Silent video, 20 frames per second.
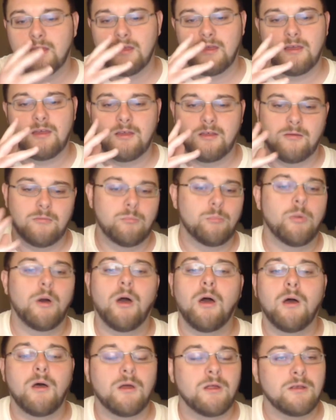
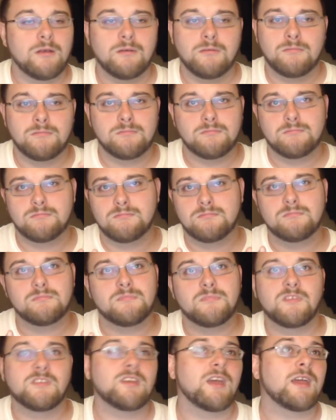Bond
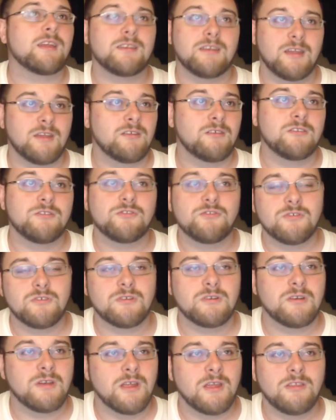technically
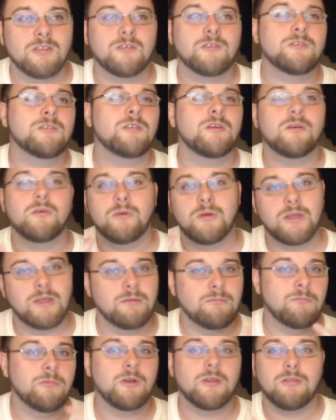shouldn't either, though he
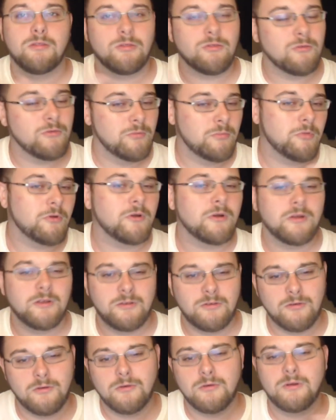went through
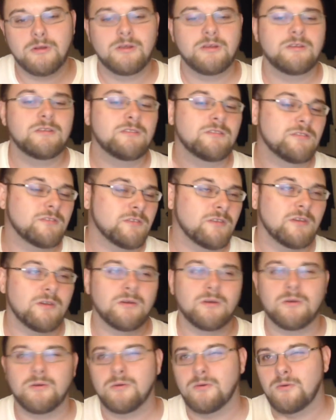purgatory,
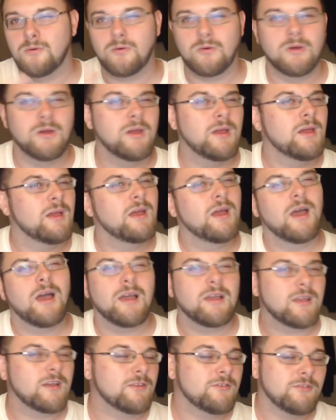so
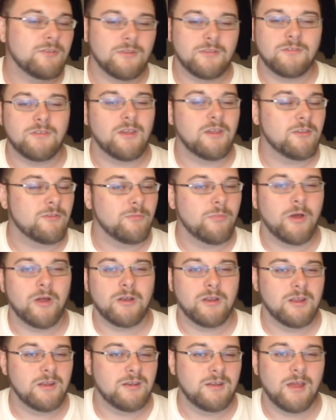I guess you could say his
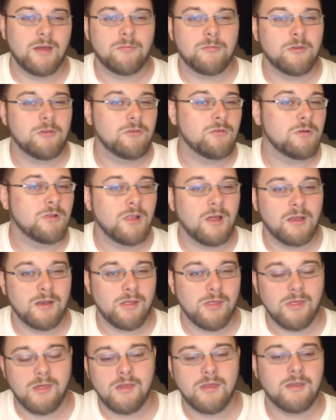body adapted to a lot of
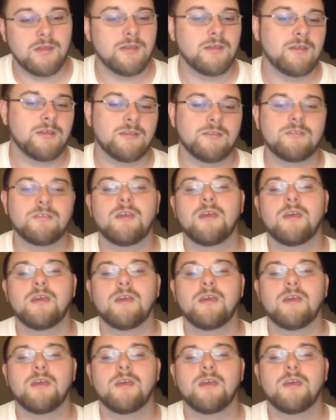things.